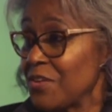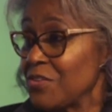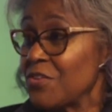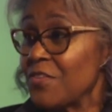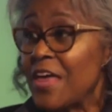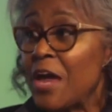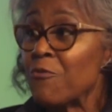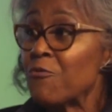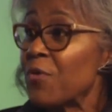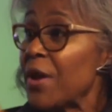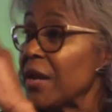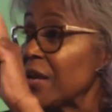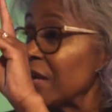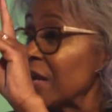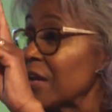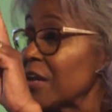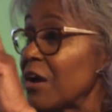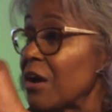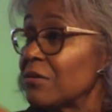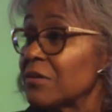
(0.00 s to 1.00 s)
So that rate
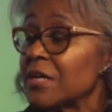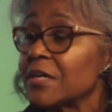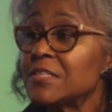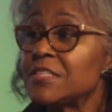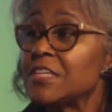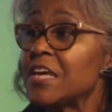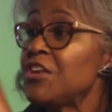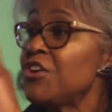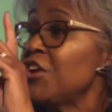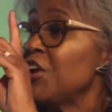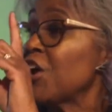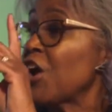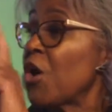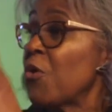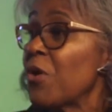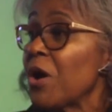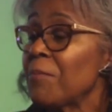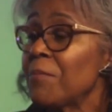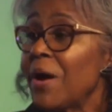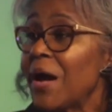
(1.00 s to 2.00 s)
can continue to
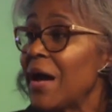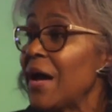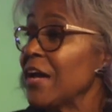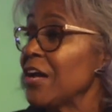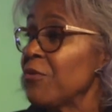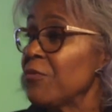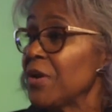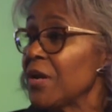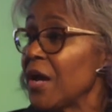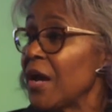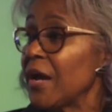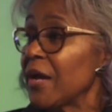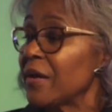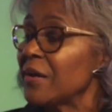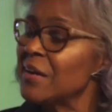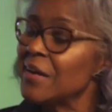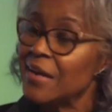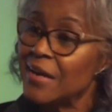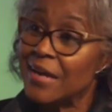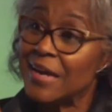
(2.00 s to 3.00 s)
go up higher and
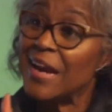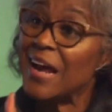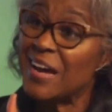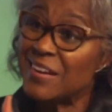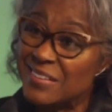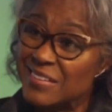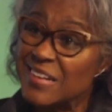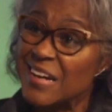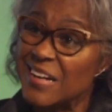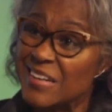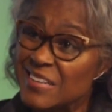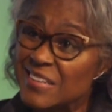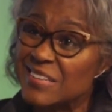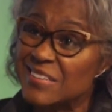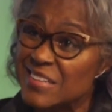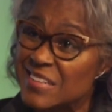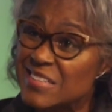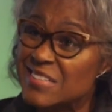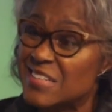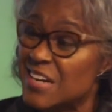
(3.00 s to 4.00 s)
higher. And I
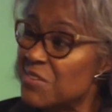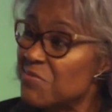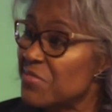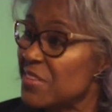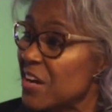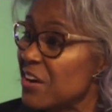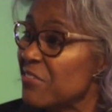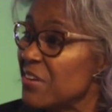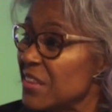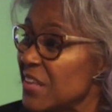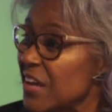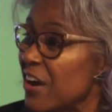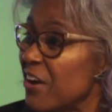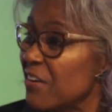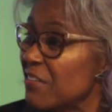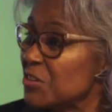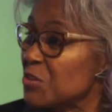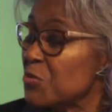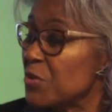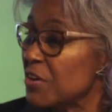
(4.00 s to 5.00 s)
looked at some that are in the
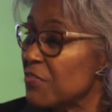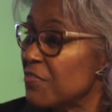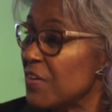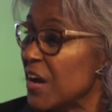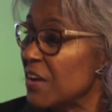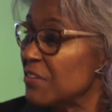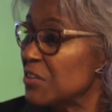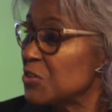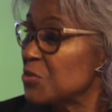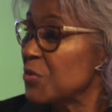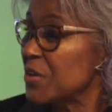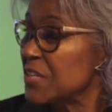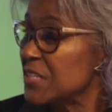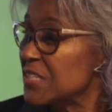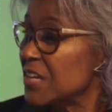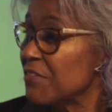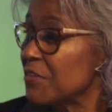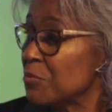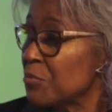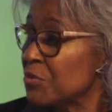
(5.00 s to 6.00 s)
area of 25 to
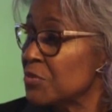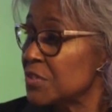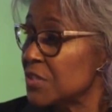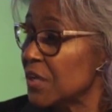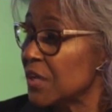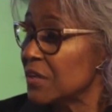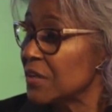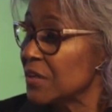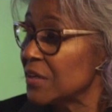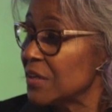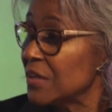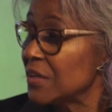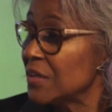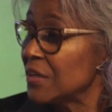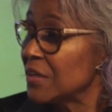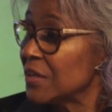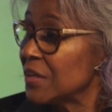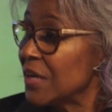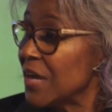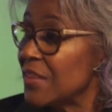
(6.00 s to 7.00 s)
27%.
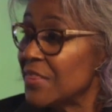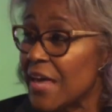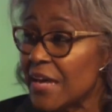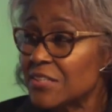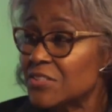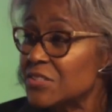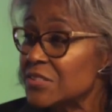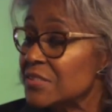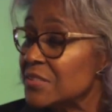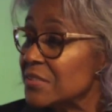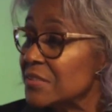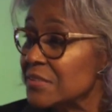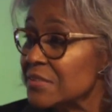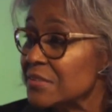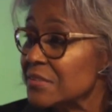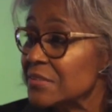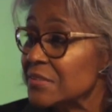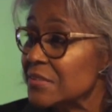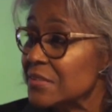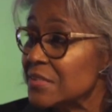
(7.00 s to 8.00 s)
And that's,
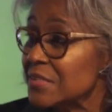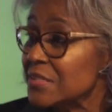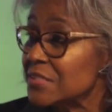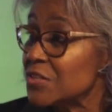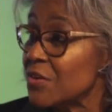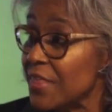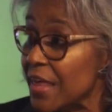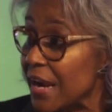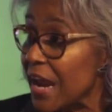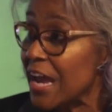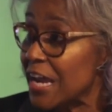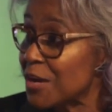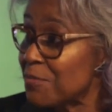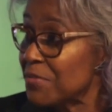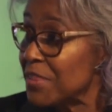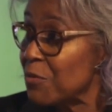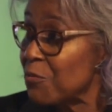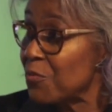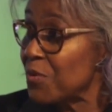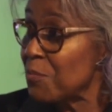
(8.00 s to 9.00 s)
so that
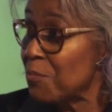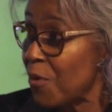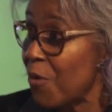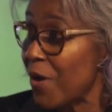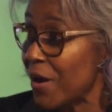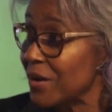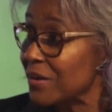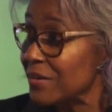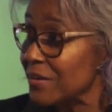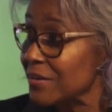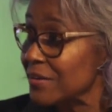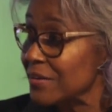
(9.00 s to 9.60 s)
item that we bought